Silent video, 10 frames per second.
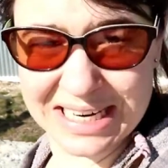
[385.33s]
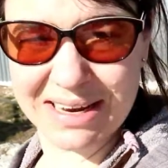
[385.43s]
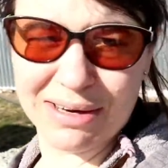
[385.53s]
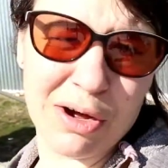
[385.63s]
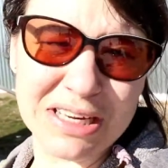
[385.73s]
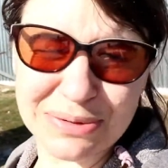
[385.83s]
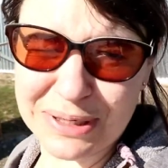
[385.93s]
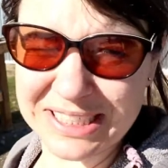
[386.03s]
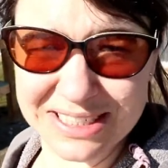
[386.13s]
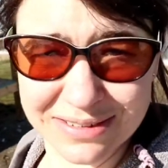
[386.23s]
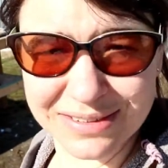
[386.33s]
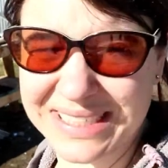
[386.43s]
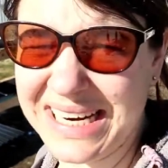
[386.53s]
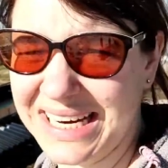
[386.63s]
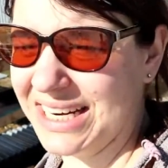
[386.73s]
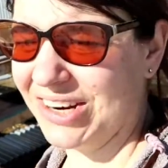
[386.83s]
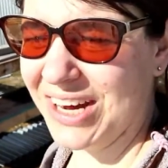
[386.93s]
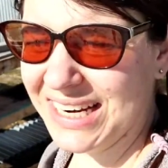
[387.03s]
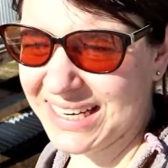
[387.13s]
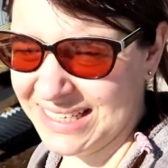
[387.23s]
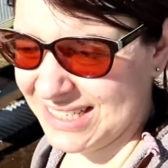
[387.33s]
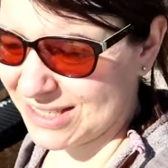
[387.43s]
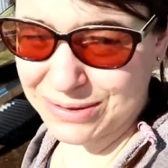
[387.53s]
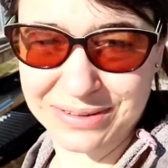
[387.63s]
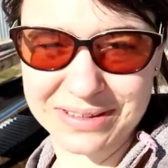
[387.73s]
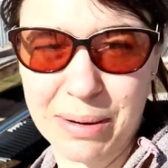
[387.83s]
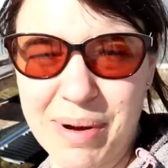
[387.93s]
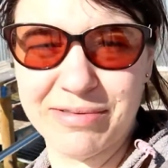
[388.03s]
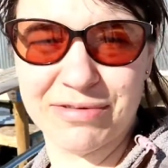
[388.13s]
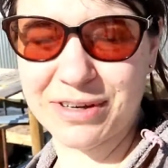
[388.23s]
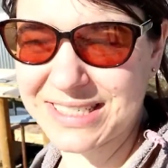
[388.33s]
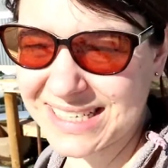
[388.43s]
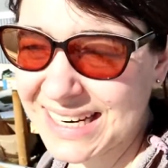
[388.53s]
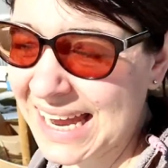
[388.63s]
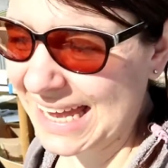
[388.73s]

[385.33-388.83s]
I mean, hot's relative, Canadian hot, so above freezing.